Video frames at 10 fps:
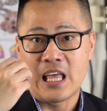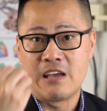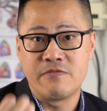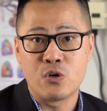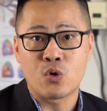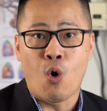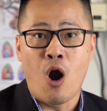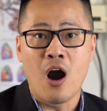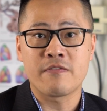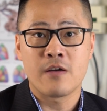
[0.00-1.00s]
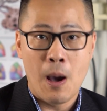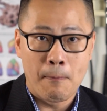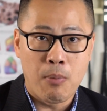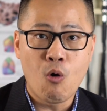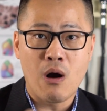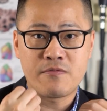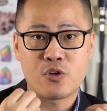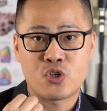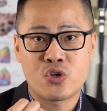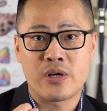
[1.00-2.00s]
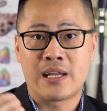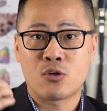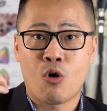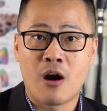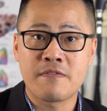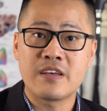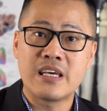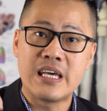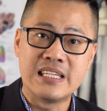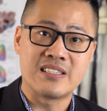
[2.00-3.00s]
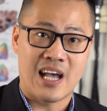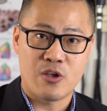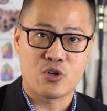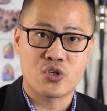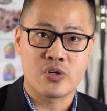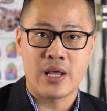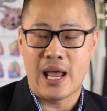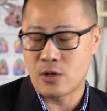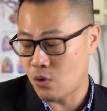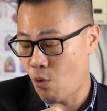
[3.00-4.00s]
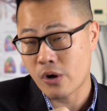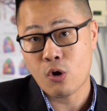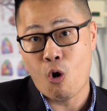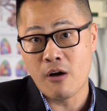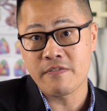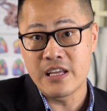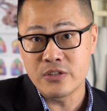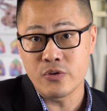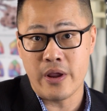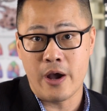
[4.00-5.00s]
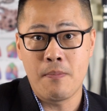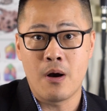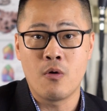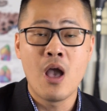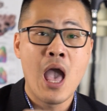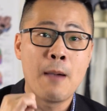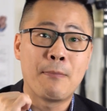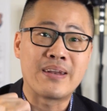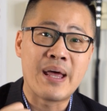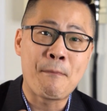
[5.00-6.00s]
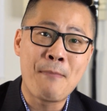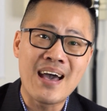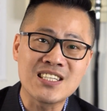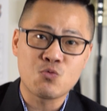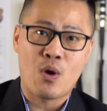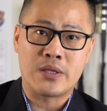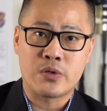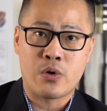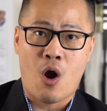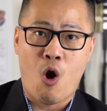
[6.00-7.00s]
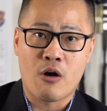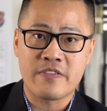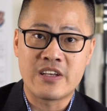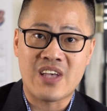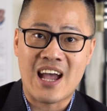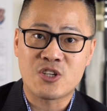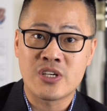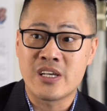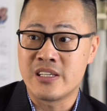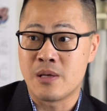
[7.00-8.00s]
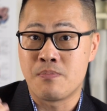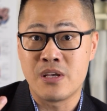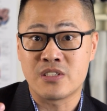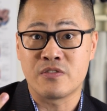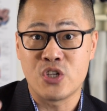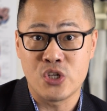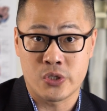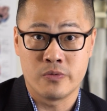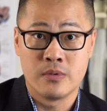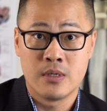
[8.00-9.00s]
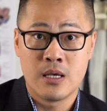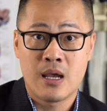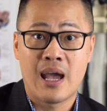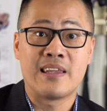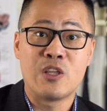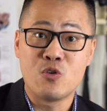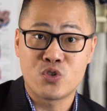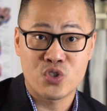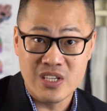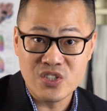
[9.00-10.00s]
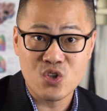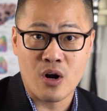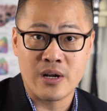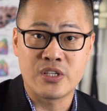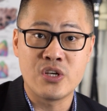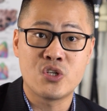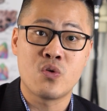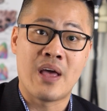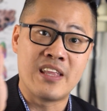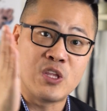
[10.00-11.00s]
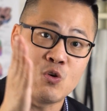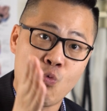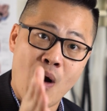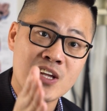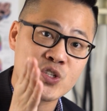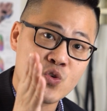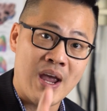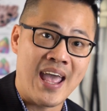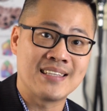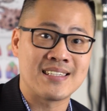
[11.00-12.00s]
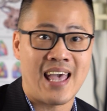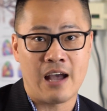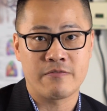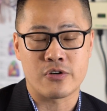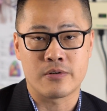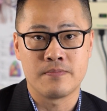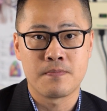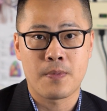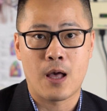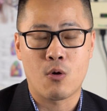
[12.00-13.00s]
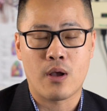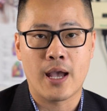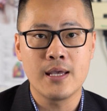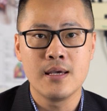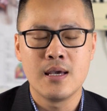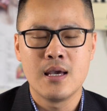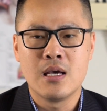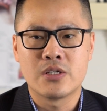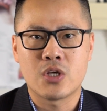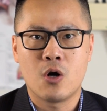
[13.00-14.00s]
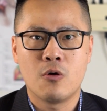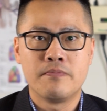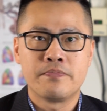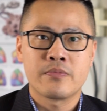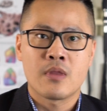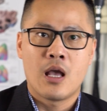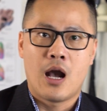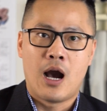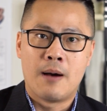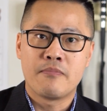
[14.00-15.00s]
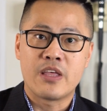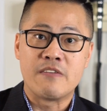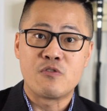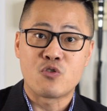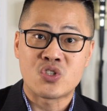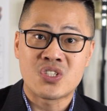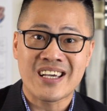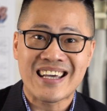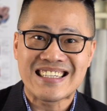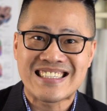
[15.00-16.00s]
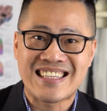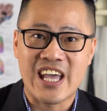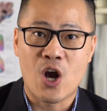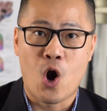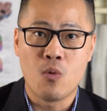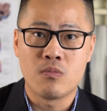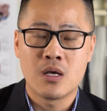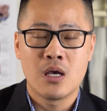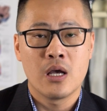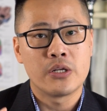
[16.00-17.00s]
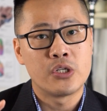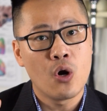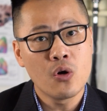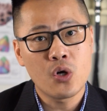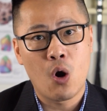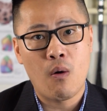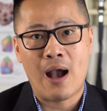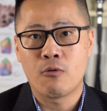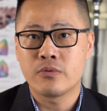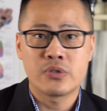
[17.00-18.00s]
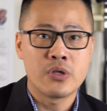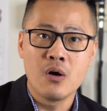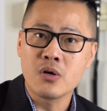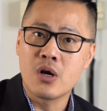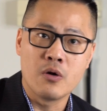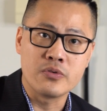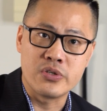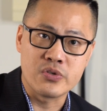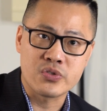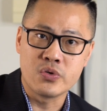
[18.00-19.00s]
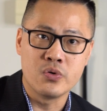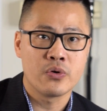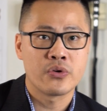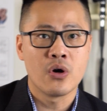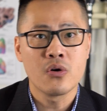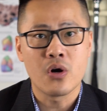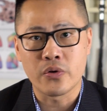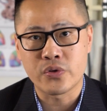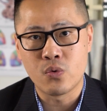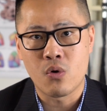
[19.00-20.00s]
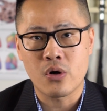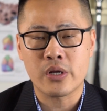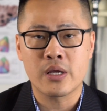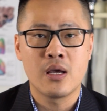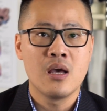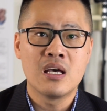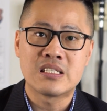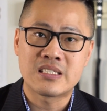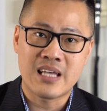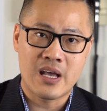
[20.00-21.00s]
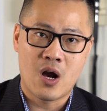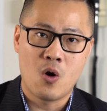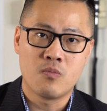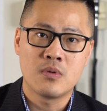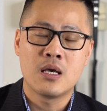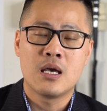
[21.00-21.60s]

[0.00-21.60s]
If you cough, pull up your shirt and cough inside your shirt or cough into your elbow. But the best way to cough is actually in a piece of tissue. And then you discard the tissue and then you wash your hands after, okay? So if you're sick, stay home. Don't go out, don't go to school, don't go to work, stay home.